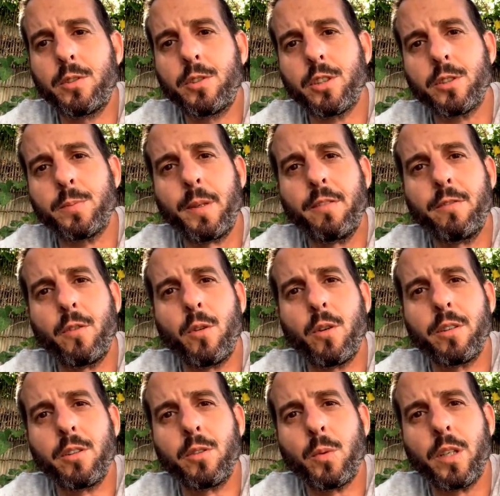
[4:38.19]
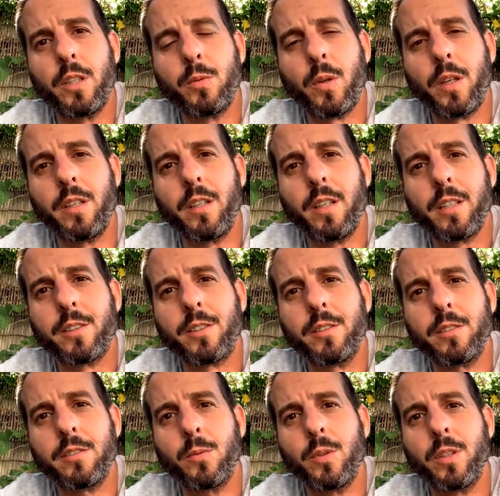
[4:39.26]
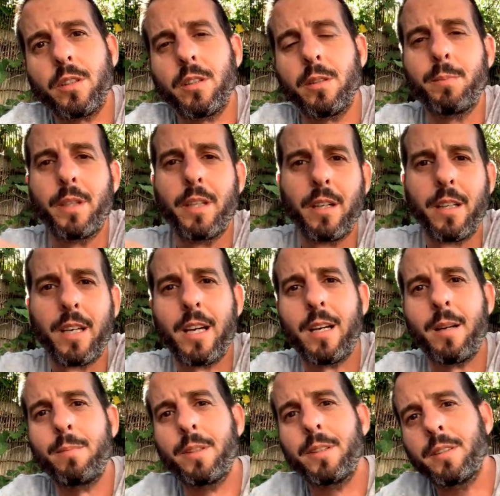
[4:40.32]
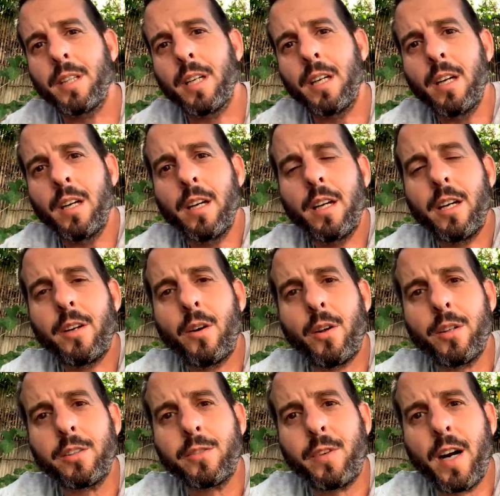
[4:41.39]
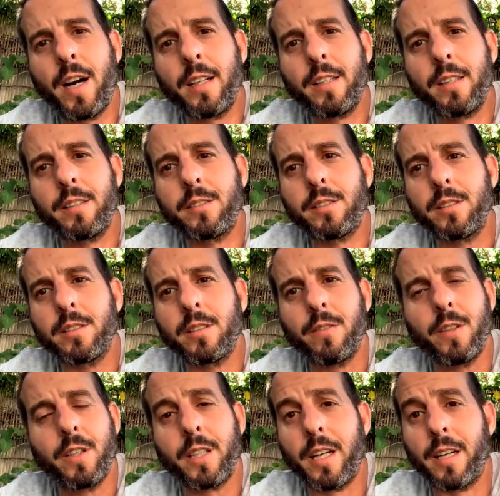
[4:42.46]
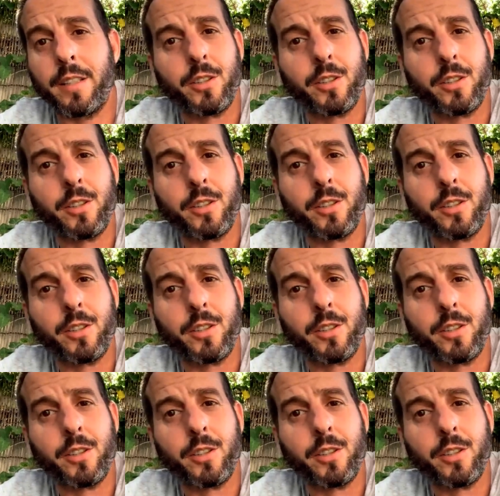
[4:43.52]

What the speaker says: Just before the 2020 elections with the BLM and all this violence and stuff like that.